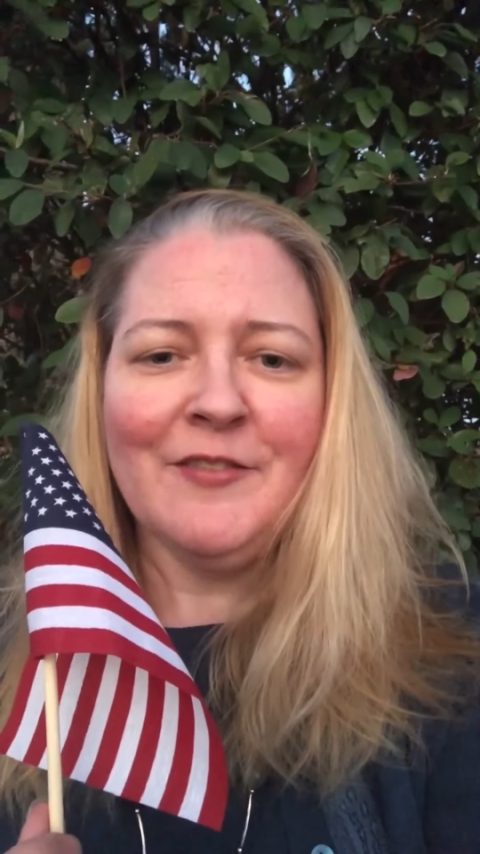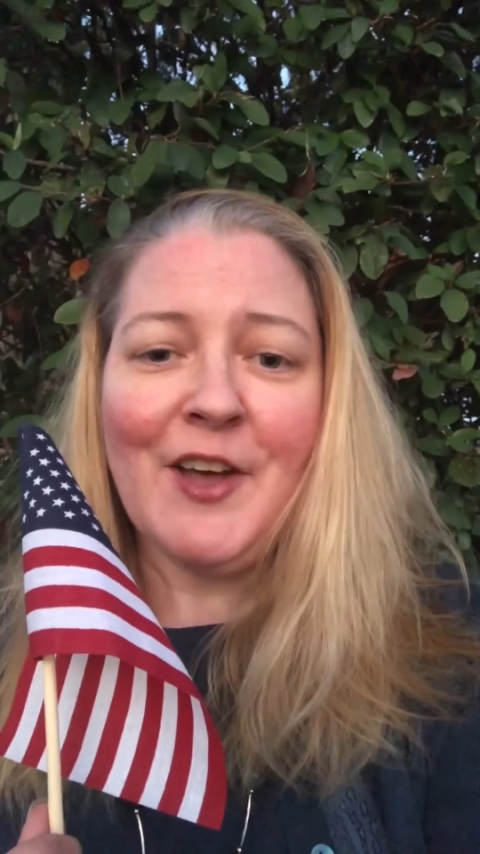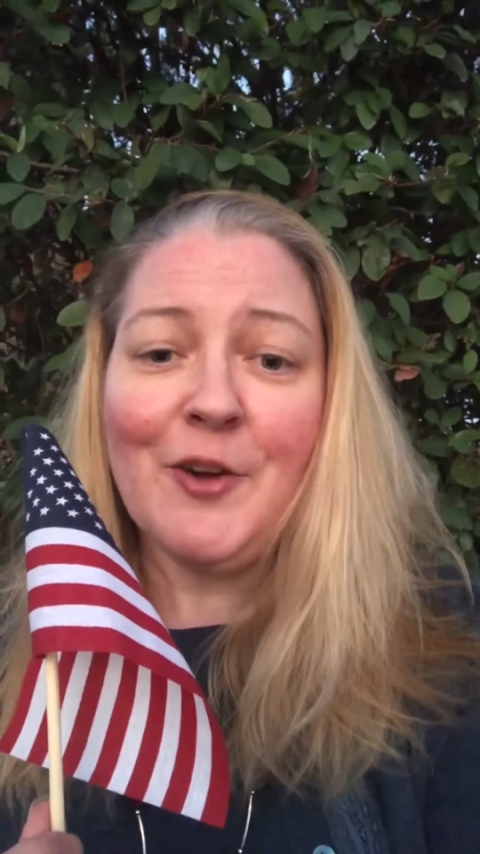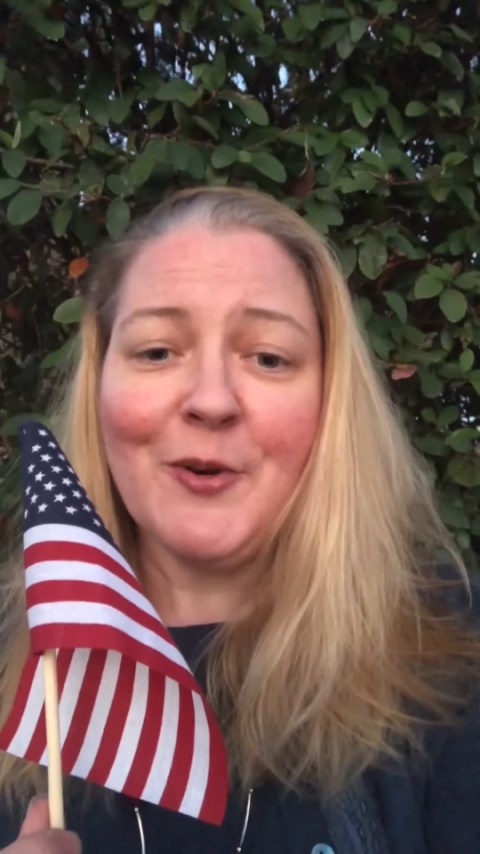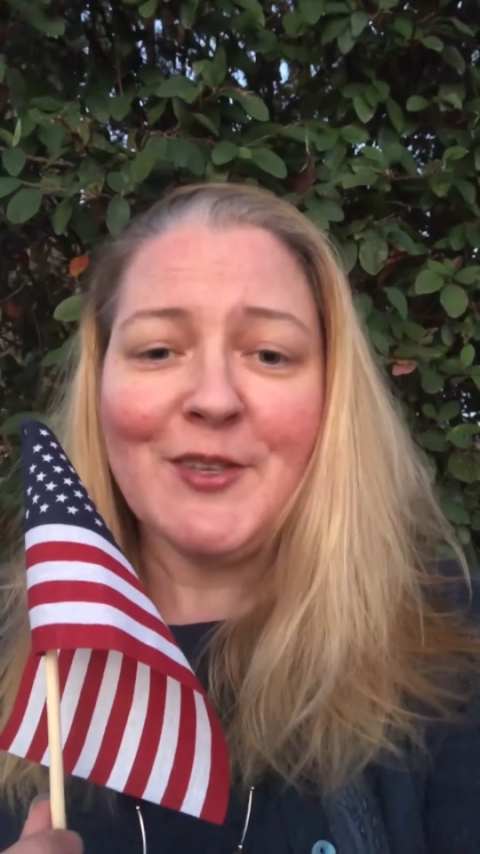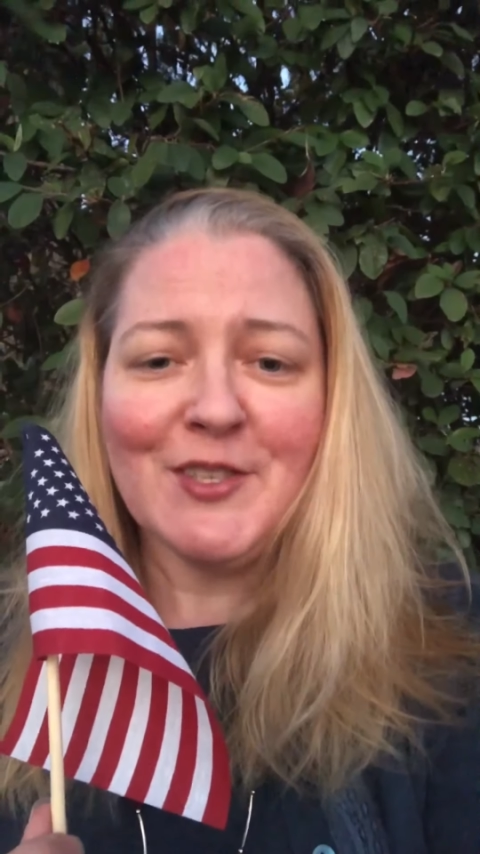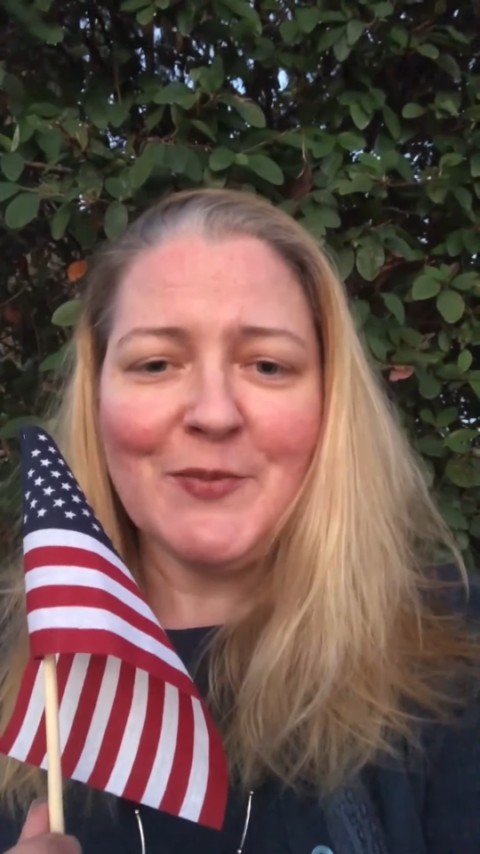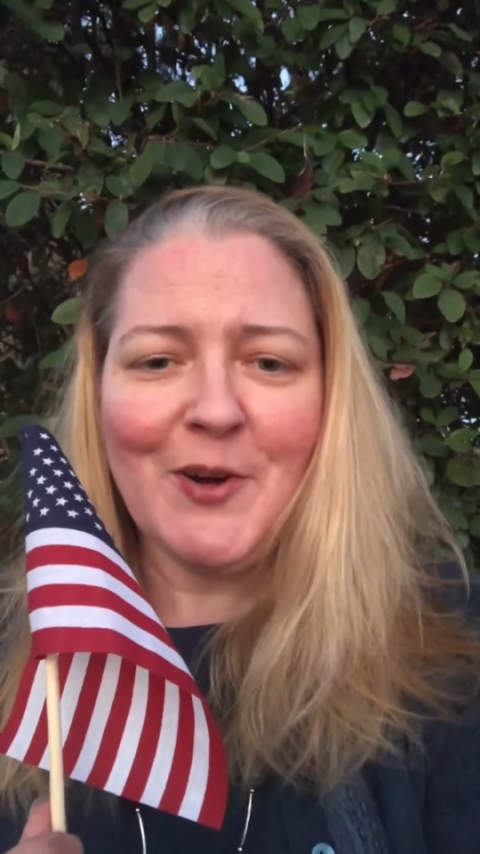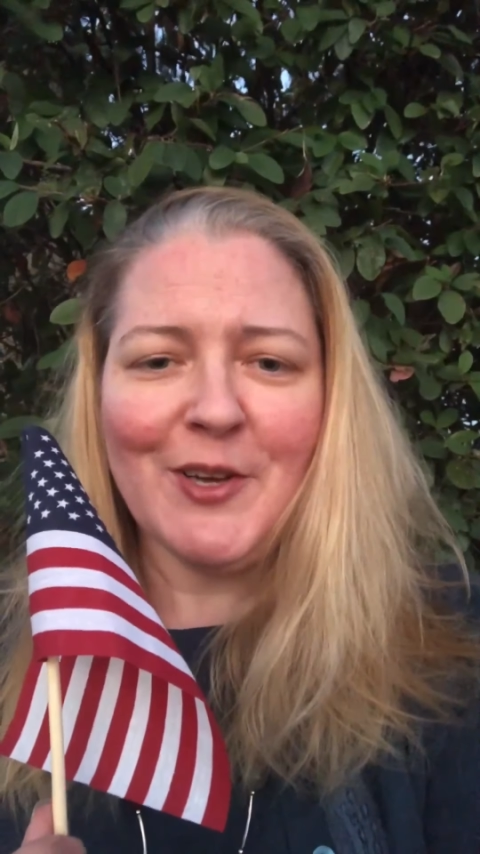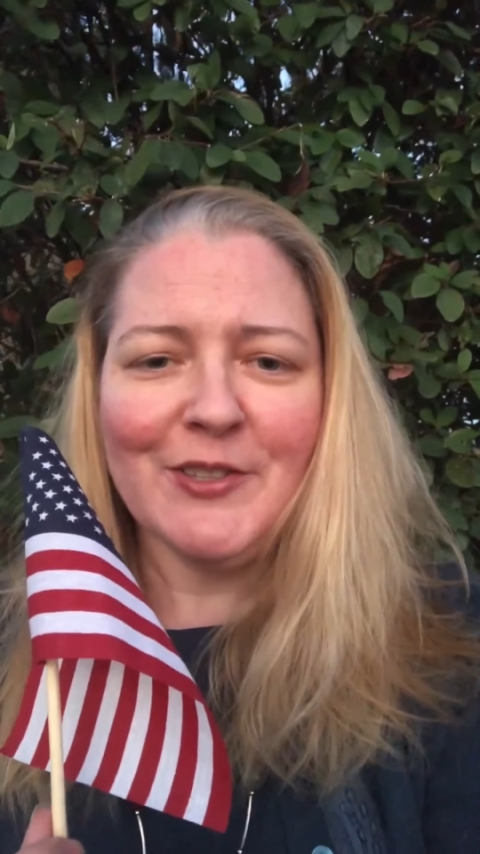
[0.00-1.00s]
fireworks and
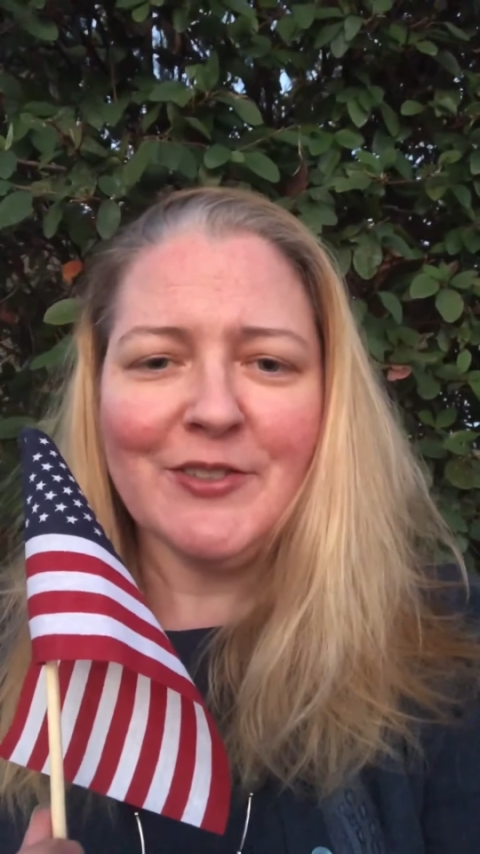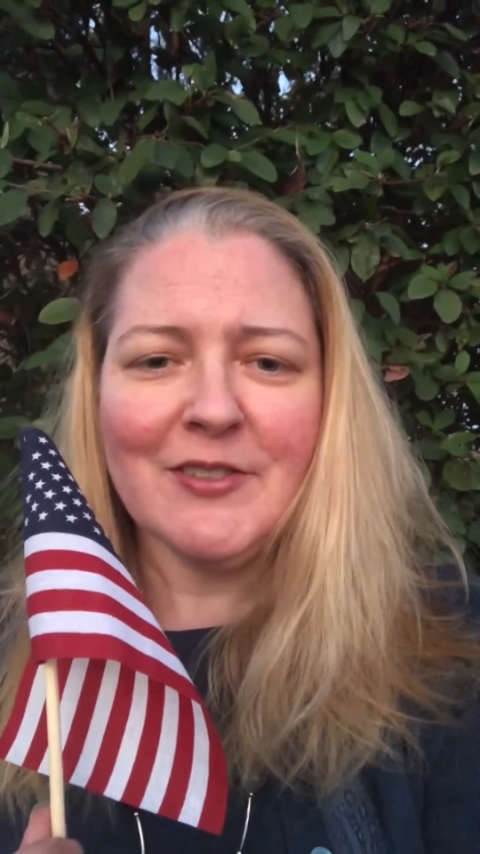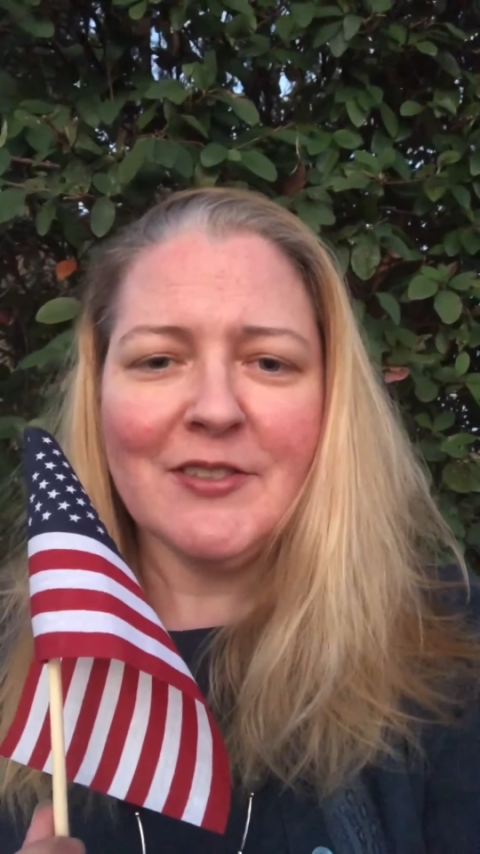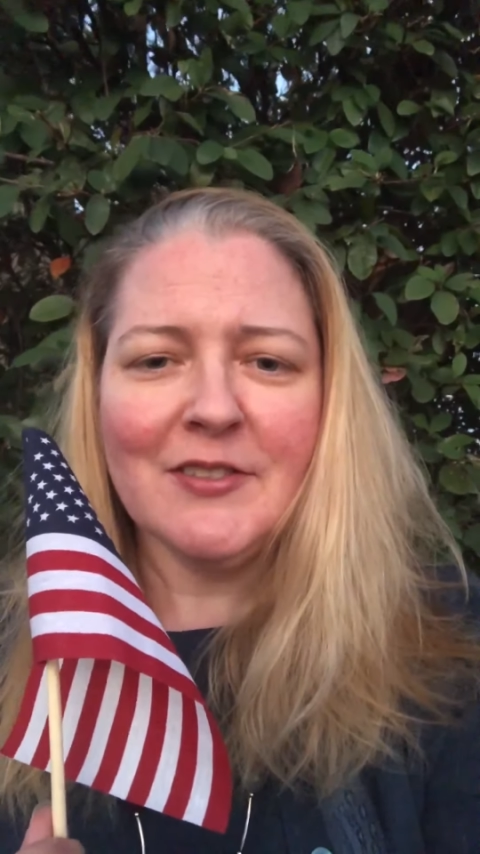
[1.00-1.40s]
sparklers.